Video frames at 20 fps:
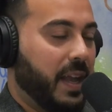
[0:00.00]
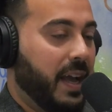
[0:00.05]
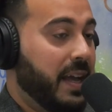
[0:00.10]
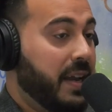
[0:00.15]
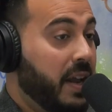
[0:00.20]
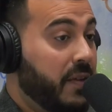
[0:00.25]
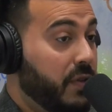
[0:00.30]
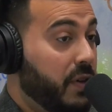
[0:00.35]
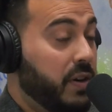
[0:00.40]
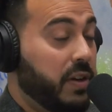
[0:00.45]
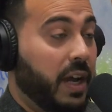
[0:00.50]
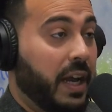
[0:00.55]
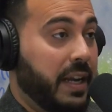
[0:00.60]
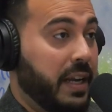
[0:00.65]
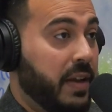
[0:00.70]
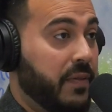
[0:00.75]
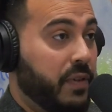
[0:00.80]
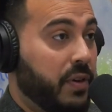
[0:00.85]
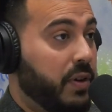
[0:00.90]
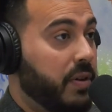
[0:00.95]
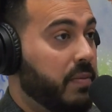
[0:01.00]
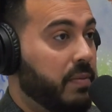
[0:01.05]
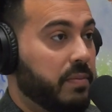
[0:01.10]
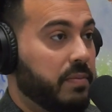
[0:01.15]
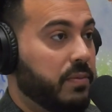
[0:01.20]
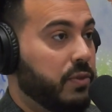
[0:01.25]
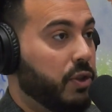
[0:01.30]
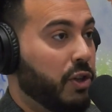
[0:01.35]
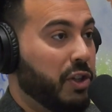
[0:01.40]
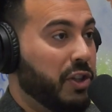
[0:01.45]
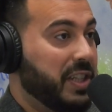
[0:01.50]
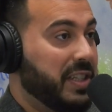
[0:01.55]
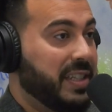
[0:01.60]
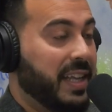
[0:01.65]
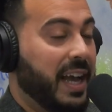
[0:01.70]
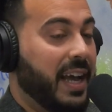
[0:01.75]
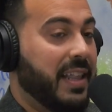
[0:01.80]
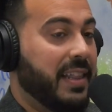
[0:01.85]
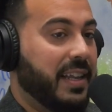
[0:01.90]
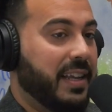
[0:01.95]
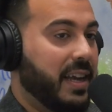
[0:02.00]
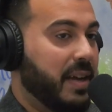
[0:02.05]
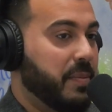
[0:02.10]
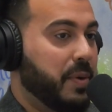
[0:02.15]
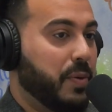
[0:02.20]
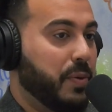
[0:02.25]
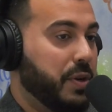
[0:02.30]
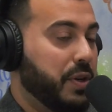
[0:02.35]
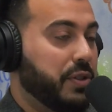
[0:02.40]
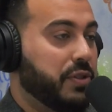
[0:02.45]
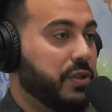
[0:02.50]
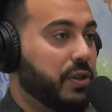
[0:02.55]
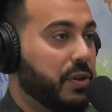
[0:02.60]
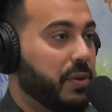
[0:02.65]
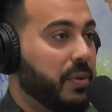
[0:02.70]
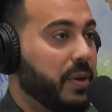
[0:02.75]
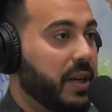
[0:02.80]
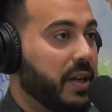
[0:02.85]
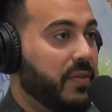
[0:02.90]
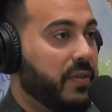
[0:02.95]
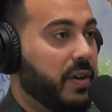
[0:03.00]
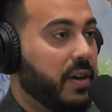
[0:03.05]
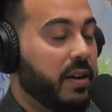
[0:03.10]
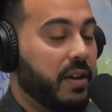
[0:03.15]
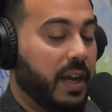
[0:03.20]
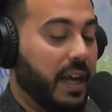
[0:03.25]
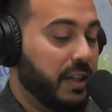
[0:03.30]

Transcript: I never told this guy like I'm a realtor or whatever.